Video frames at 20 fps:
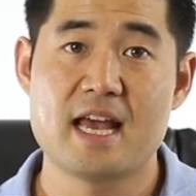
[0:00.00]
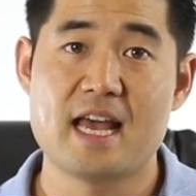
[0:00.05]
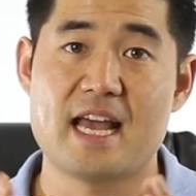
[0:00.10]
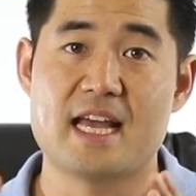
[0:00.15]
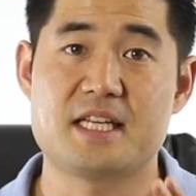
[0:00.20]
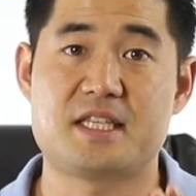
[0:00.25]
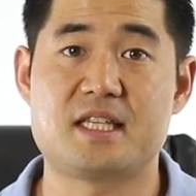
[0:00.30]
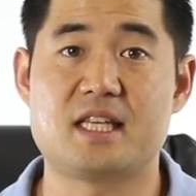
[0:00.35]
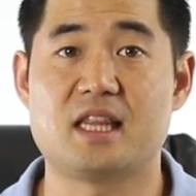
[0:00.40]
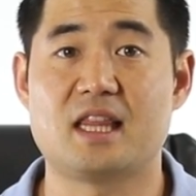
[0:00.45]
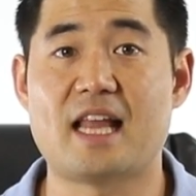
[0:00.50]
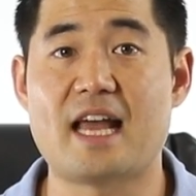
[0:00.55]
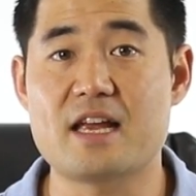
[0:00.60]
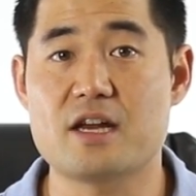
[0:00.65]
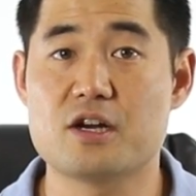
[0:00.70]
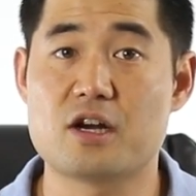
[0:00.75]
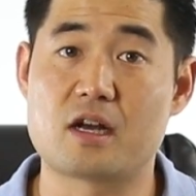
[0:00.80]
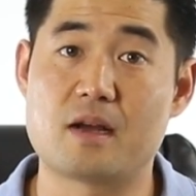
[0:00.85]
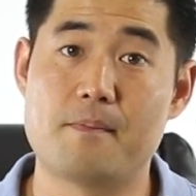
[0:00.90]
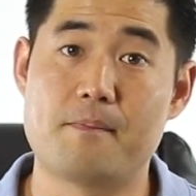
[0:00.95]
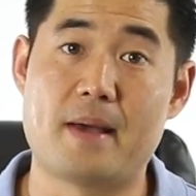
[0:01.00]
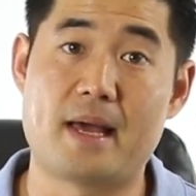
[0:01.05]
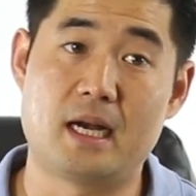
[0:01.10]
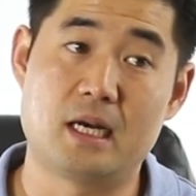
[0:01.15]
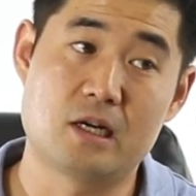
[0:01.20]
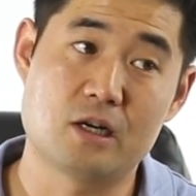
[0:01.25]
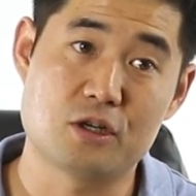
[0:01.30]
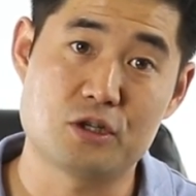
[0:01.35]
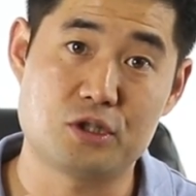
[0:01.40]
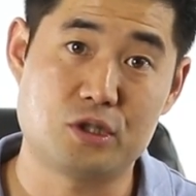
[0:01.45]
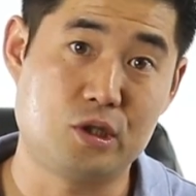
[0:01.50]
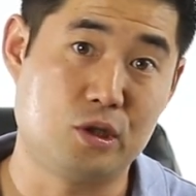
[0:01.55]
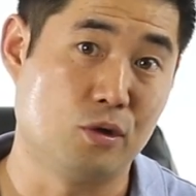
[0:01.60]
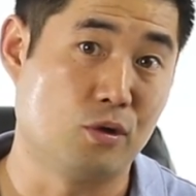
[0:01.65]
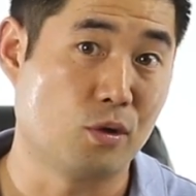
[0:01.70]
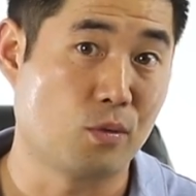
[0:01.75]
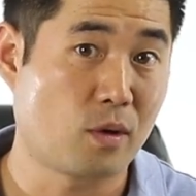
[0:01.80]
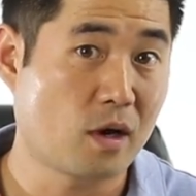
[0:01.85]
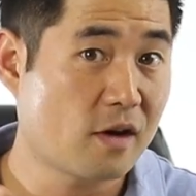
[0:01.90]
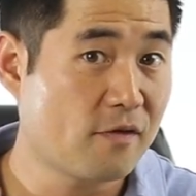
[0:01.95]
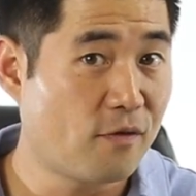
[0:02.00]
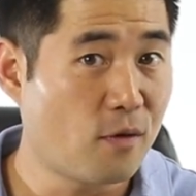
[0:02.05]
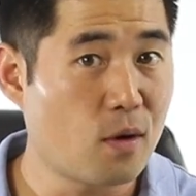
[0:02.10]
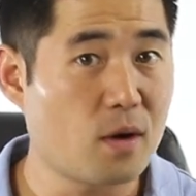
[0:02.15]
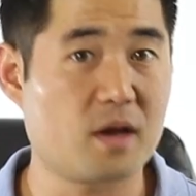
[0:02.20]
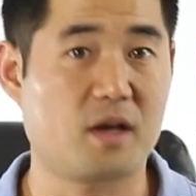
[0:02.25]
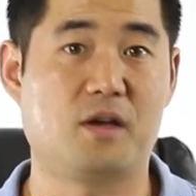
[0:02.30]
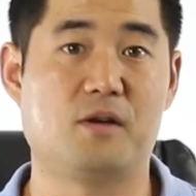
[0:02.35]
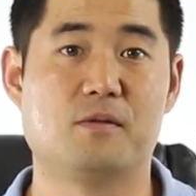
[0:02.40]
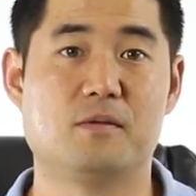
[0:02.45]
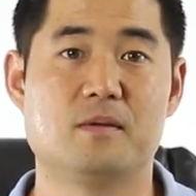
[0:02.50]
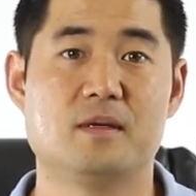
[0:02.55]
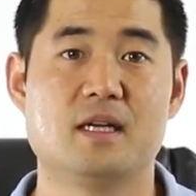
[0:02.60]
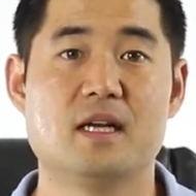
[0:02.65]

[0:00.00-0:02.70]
is to let your competitors do the work for you.